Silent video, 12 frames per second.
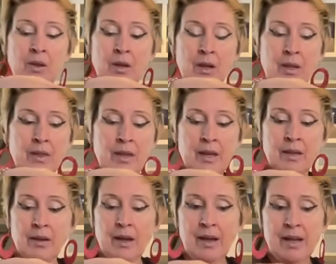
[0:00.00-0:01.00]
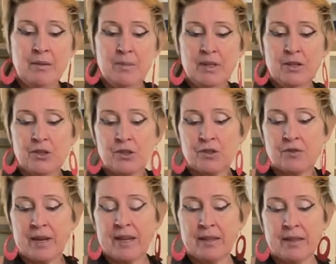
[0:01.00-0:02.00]
And then I'm gonna
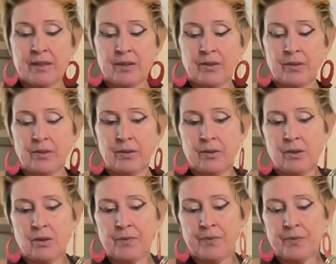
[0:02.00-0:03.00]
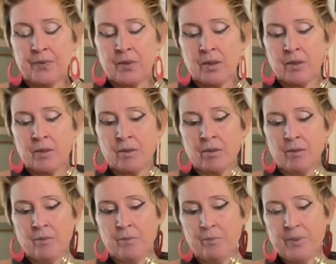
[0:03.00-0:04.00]
strain this
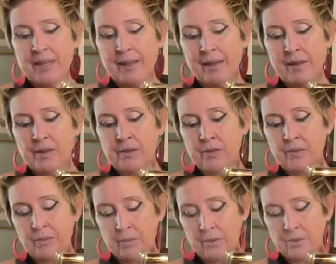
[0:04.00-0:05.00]
because